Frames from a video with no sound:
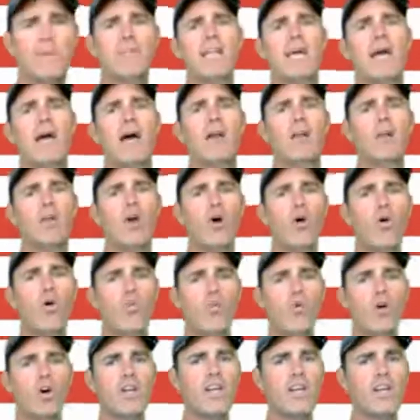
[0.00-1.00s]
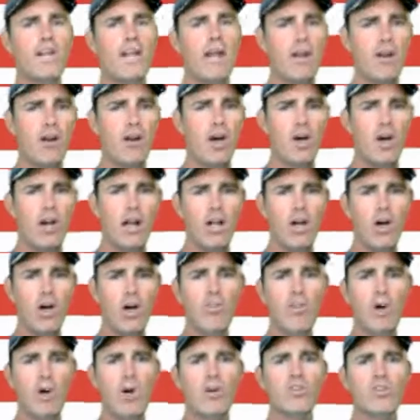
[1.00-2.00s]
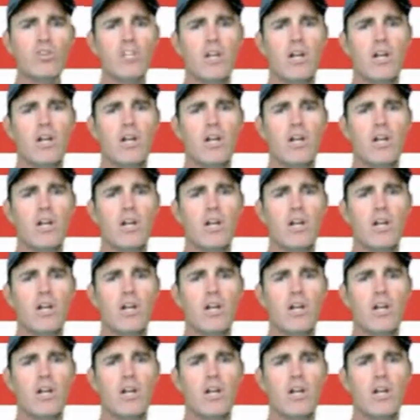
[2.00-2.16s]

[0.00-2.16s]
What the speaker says: and down, working out our elbows